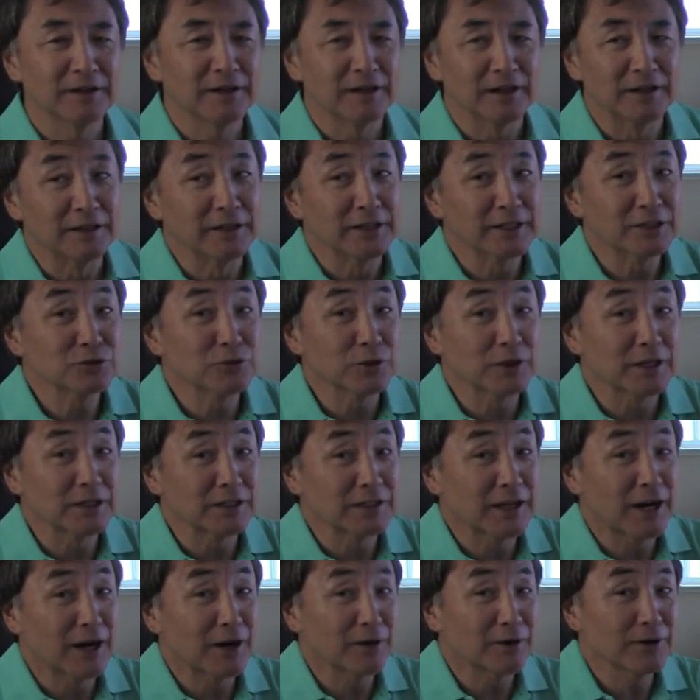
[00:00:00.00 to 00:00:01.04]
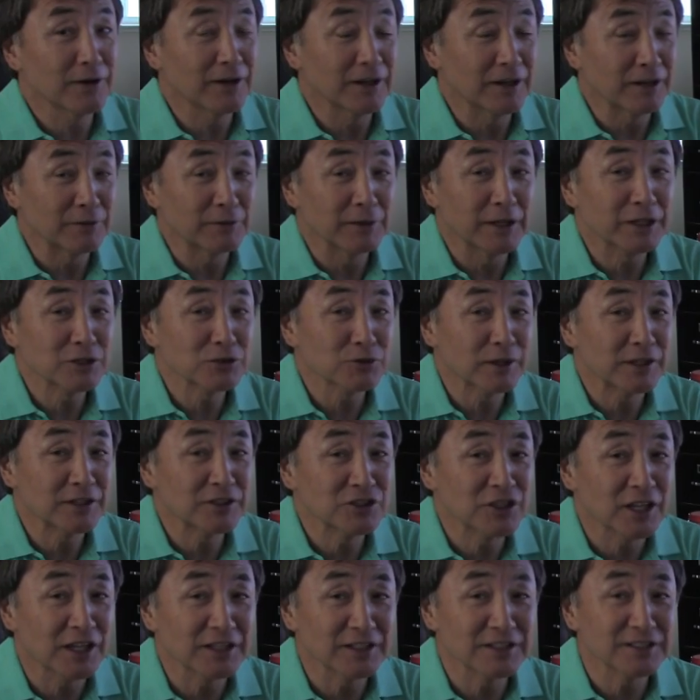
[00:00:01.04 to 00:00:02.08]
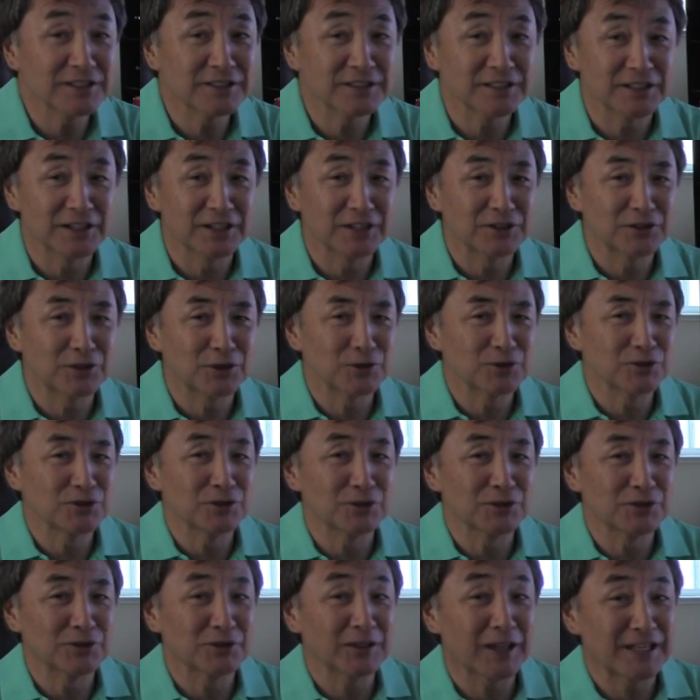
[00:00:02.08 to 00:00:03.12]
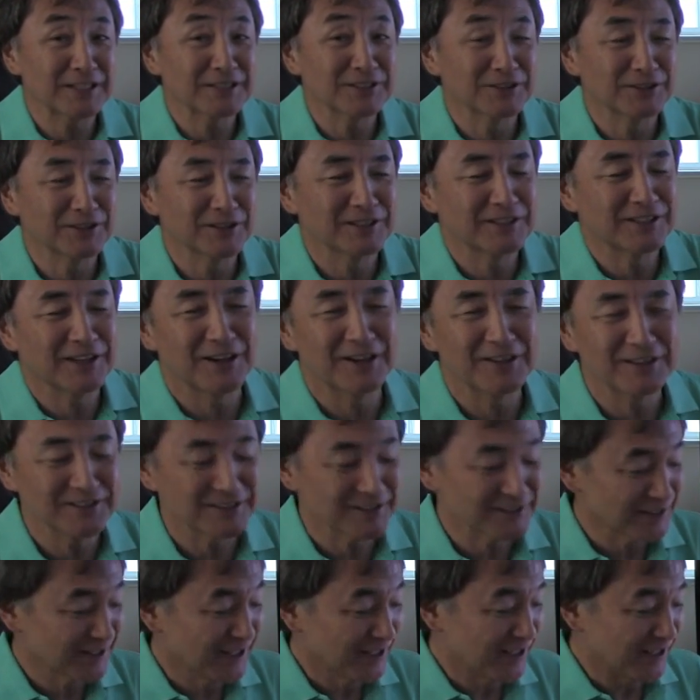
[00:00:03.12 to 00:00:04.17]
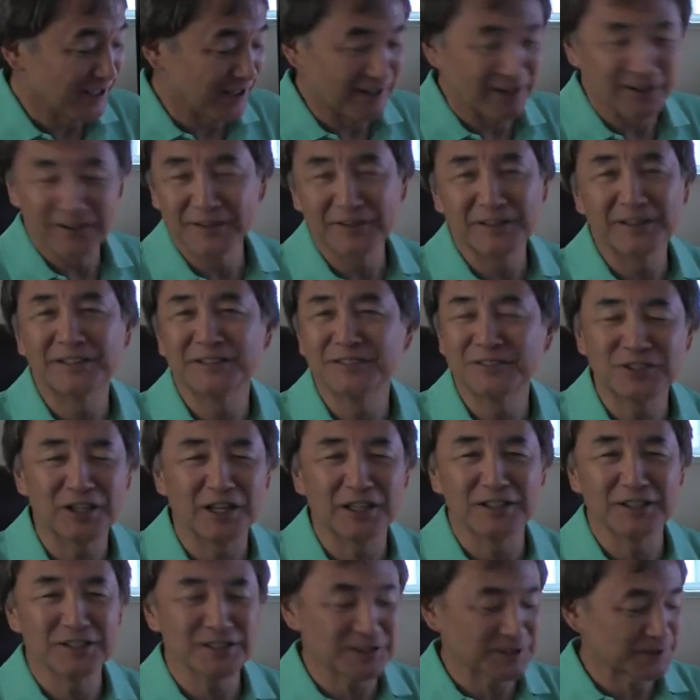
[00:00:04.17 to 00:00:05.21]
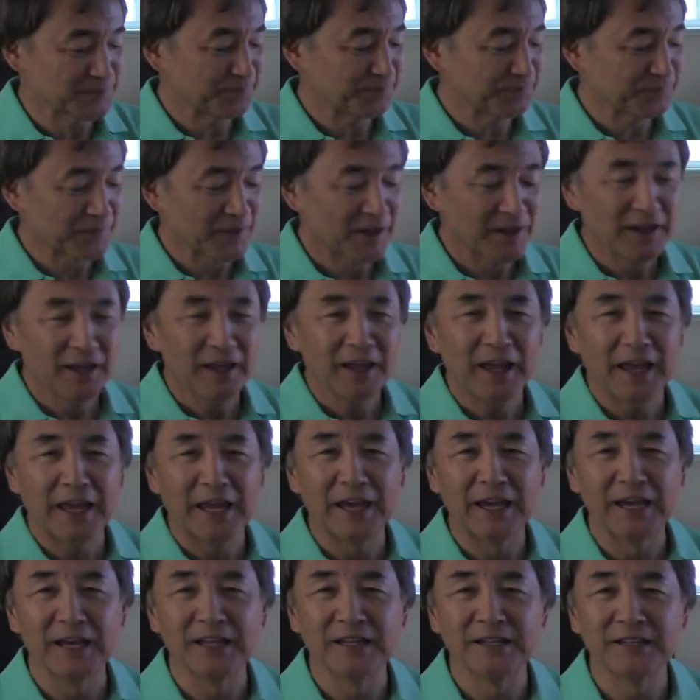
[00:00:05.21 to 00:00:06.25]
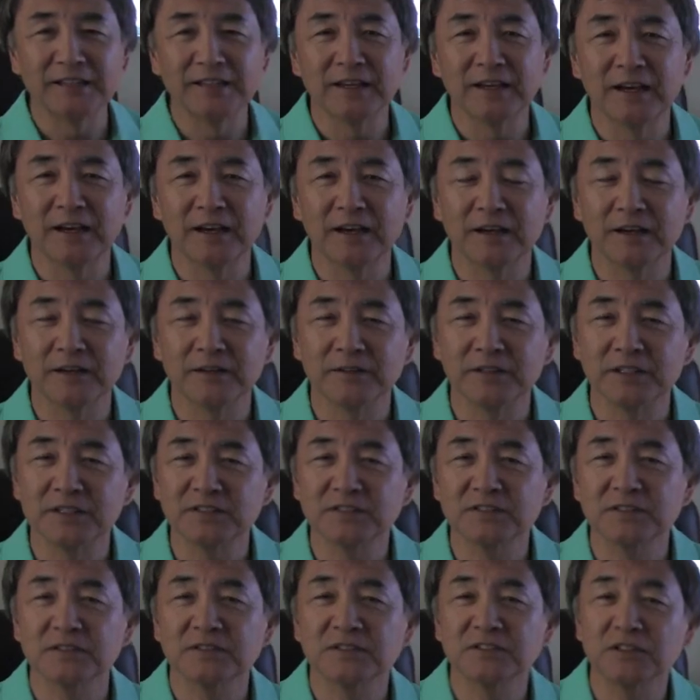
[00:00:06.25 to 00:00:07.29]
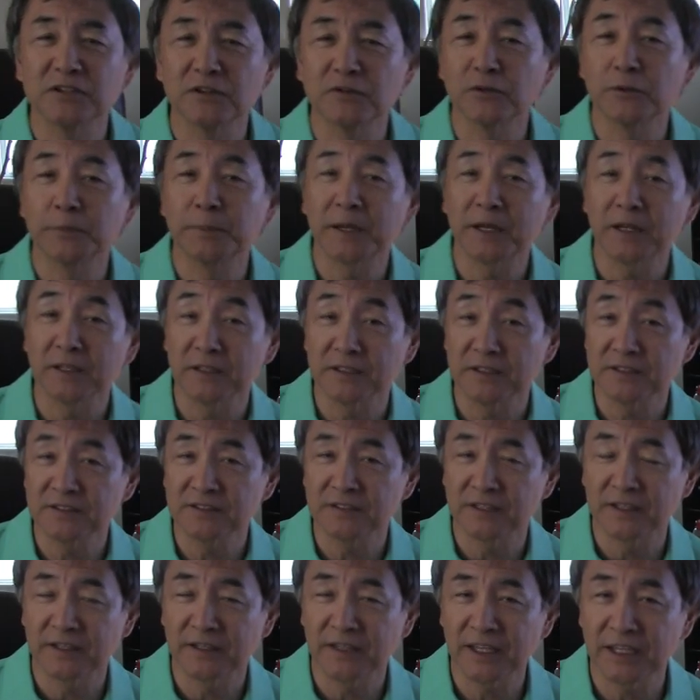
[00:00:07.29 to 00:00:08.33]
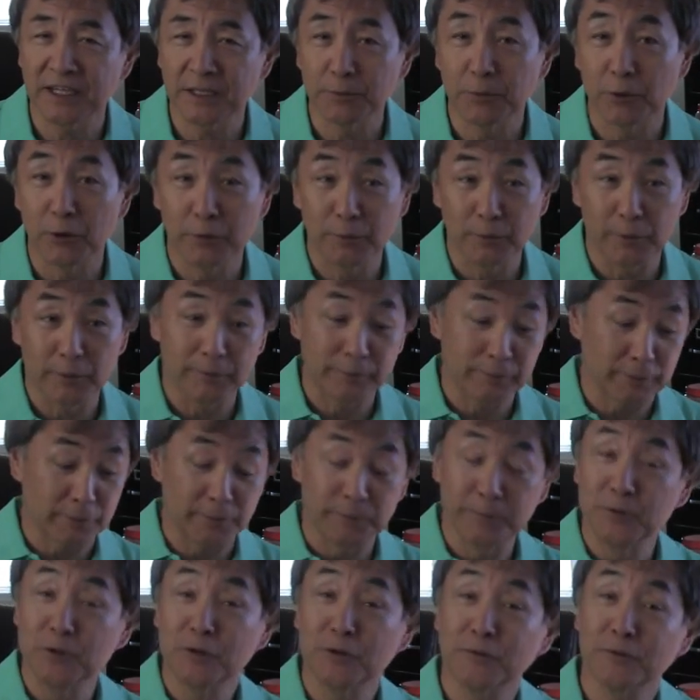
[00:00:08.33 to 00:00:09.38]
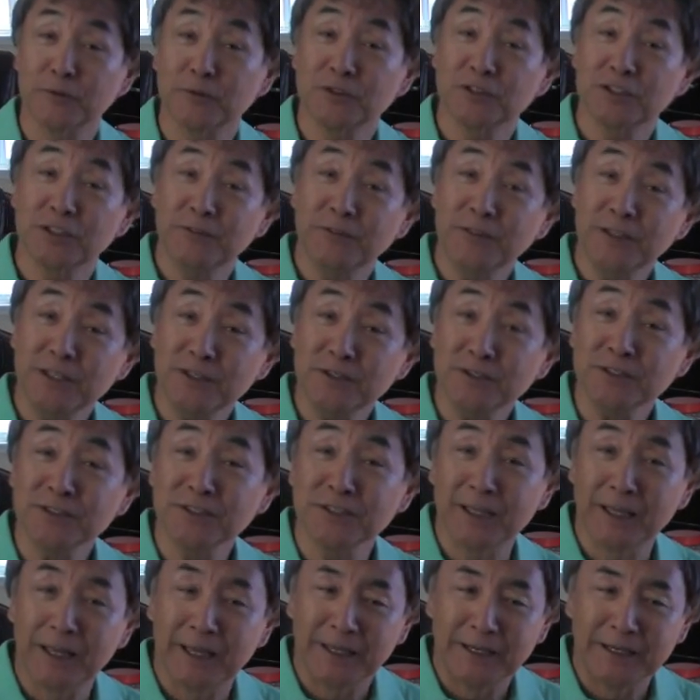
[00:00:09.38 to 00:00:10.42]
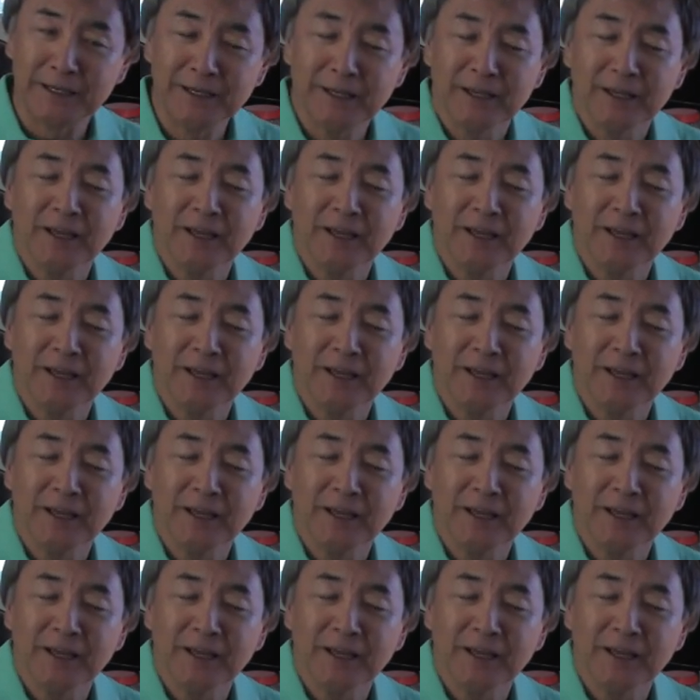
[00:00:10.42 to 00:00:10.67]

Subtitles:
electric guitar, electric cellists turned to classical guitar cellists, and this silver medalist Kenny Broberg from the University of Houston.